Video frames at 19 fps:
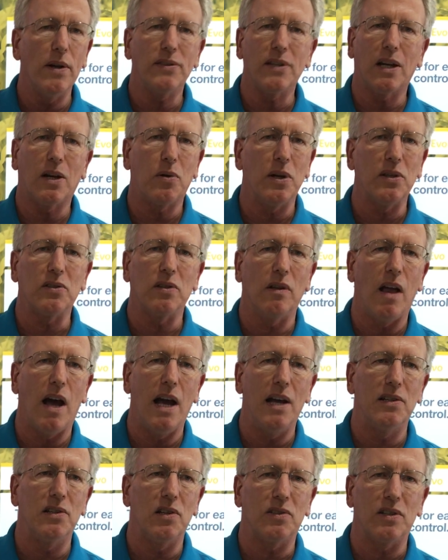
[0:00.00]
once it
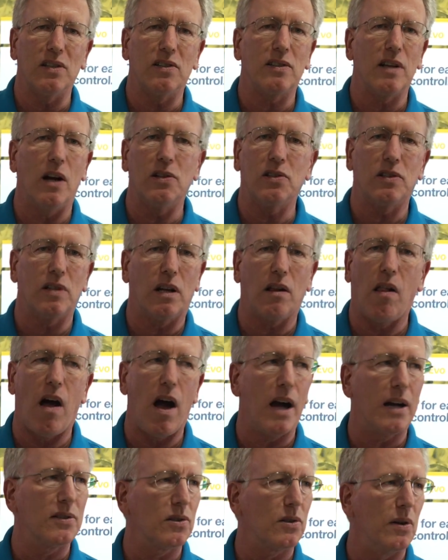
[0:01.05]
crystallizes, it starts to
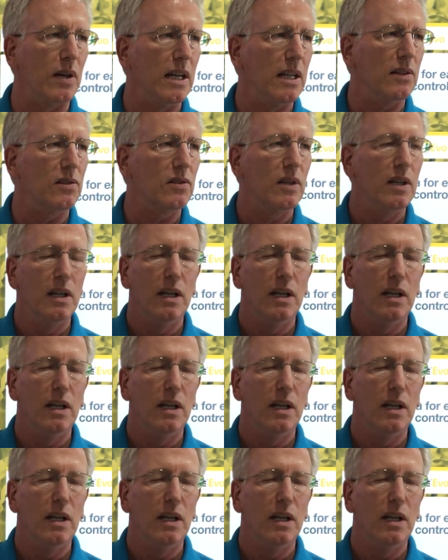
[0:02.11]
clog screens.